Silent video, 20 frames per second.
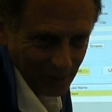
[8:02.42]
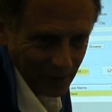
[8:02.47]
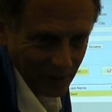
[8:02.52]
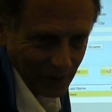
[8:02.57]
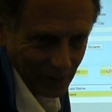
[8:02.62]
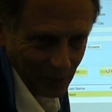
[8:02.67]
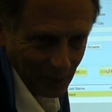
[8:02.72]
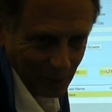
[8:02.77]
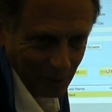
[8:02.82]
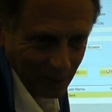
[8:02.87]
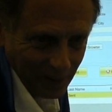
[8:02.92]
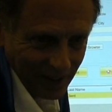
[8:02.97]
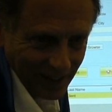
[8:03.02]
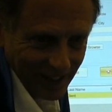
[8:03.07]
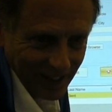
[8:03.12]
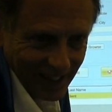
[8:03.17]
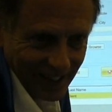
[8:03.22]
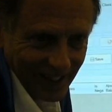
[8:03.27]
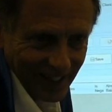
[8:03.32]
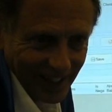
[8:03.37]
We hope.
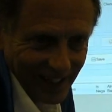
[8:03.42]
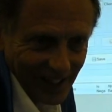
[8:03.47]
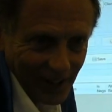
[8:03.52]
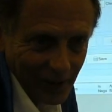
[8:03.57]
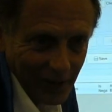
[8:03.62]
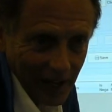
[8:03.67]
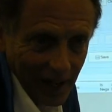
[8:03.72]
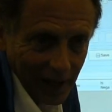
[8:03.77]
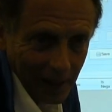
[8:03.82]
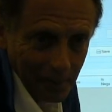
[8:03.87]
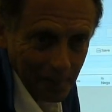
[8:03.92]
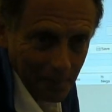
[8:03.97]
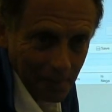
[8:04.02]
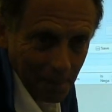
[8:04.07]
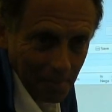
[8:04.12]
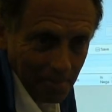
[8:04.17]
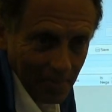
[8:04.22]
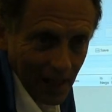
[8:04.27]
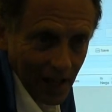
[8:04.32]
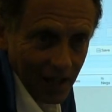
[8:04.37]
Okay,
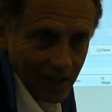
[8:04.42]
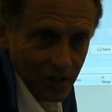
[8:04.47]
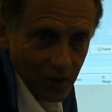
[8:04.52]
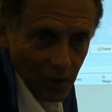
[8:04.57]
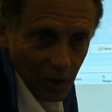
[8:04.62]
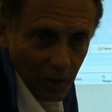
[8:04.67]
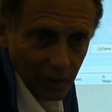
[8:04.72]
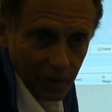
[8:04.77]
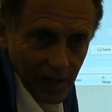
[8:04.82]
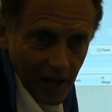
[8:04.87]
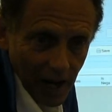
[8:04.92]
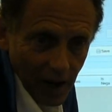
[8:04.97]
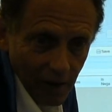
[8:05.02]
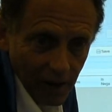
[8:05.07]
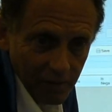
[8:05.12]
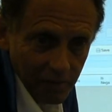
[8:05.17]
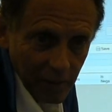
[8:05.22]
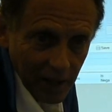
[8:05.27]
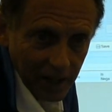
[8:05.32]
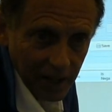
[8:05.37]
so now
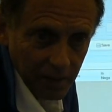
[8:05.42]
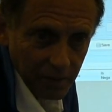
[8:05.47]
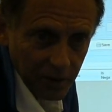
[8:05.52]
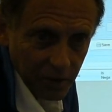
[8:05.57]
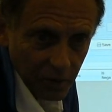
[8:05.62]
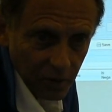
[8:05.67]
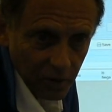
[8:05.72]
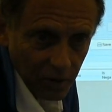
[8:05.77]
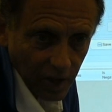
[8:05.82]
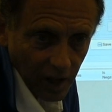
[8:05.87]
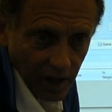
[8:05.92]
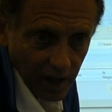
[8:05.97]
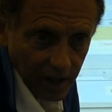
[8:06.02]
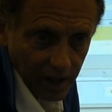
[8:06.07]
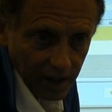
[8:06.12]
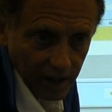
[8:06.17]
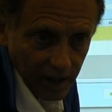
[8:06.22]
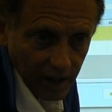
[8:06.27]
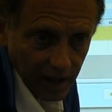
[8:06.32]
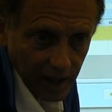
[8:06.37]
I've made him a new
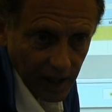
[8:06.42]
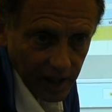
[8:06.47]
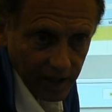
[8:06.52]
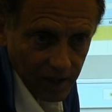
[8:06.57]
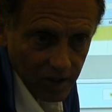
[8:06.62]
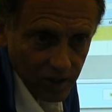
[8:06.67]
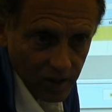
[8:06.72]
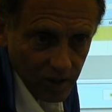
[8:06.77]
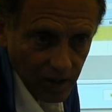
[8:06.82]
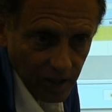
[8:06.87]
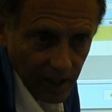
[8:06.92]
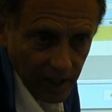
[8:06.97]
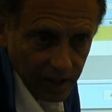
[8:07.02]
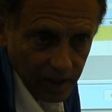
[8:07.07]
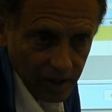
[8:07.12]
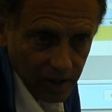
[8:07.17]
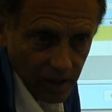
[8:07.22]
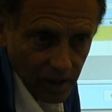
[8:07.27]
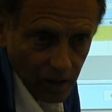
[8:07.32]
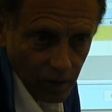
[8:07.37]
client, and I can
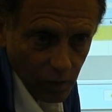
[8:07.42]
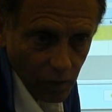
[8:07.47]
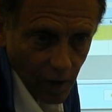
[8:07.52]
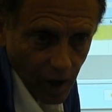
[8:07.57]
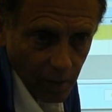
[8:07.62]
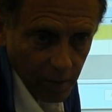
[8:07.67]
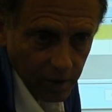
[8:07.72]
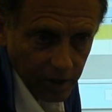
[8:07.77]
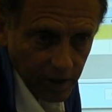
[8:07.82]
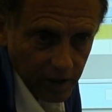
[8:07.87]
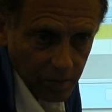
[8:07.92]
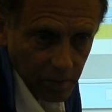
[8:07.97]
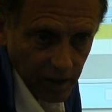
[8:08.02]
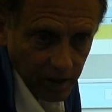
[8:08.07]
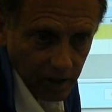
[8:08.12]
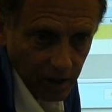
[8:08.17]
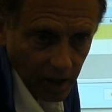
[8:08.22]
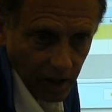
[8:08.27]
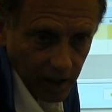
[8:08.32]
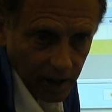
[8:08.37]
select Robert as
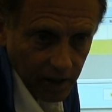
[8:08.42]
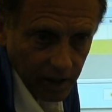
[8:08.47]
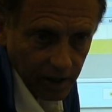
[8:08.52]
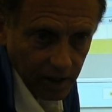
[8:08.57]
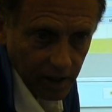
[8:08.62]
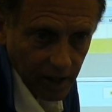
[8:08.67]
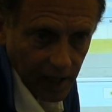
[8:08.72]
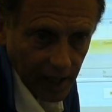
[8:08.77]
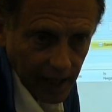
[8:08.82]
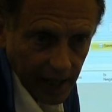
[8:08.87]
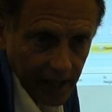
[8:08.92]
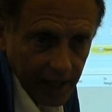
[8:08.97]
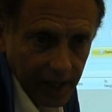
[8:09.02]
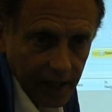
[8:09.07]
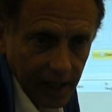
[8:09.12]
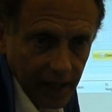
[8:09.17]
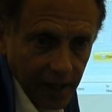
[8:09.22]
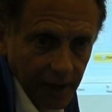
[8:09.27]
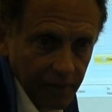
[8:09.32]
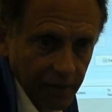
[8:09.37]
my client.
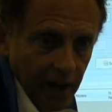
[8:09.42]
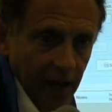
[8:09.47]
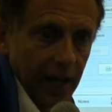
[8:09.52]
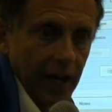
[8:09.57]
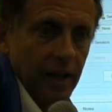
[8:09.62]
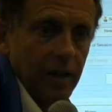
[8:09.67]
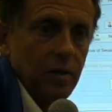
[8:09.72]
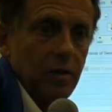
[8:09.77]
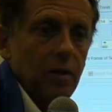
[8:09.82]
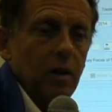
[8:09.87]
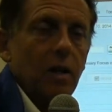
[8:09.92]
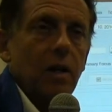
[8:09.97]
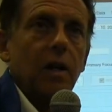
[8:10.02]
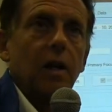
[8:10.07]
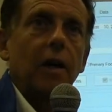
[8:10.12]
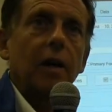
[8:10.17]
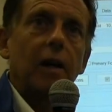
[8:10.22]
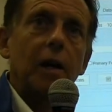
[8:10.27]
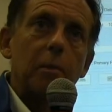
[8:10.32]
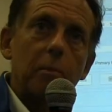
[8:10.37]
And if I had
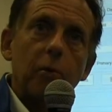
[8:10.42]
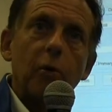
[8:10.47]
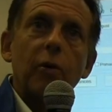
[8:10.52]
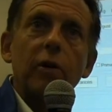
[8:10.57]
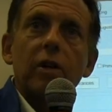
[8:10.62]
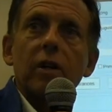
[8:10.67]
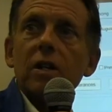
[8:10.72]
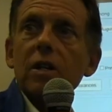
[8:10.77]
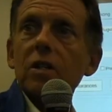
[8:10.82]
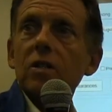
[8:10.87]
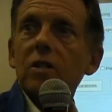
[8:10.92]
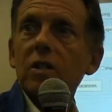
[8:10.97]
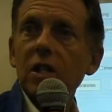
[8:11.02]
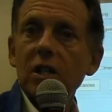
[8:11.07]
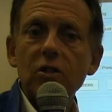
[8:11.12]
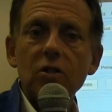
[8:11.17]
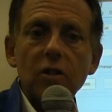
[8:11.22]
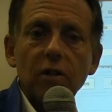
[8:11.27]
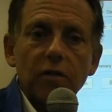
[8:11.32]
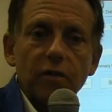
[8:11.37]
imported his
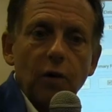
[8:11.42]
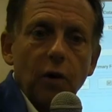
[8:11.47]
digital